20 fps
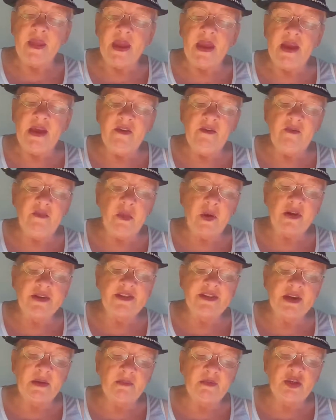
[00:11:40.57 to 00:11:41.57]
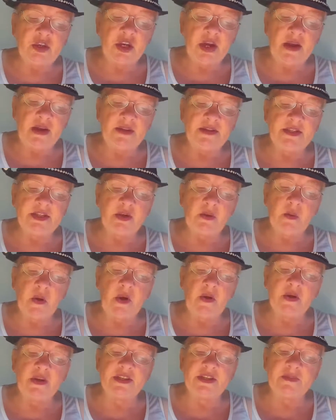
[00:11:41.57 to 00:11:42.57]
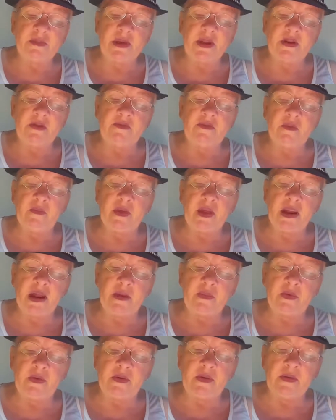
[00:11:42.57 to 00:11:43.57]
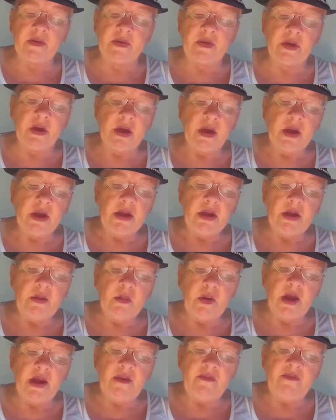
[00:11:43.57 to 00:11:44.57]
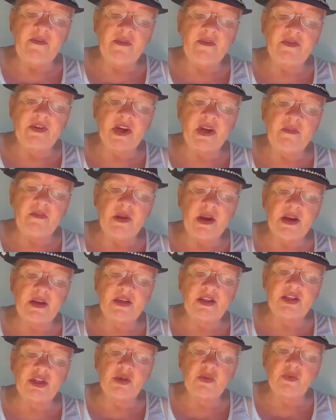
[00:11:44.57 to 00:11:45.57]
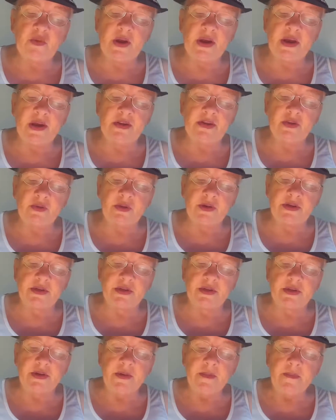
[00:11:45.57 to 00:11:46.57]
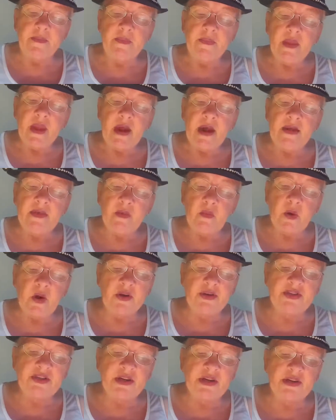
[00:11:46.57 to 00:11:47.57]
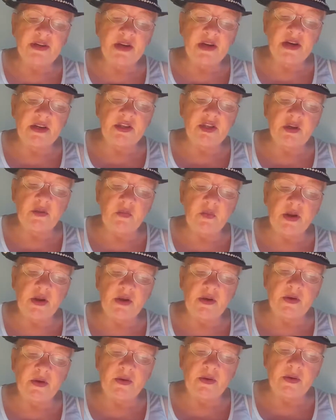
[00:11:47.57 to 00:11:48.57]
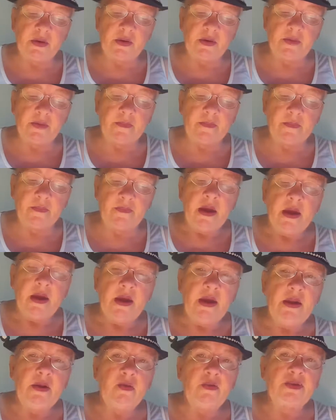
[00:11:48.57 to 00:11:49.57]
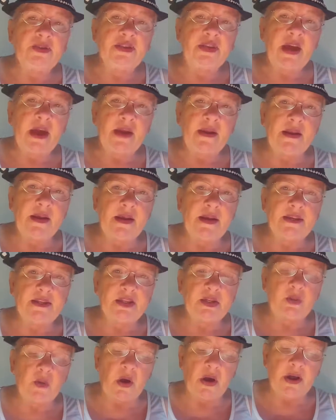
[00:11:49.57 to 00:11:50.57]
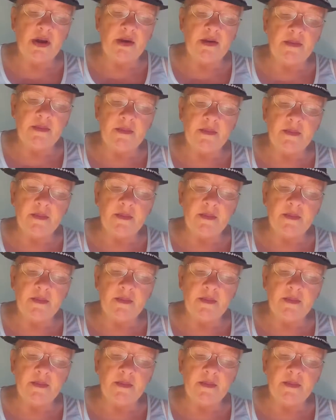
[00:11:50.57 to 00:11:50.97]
if by some chance you are expelled from the labyrinth, you will have 15 minutes to re-enter it. Otherwise, detonation will occur. He looked sadly at Swain,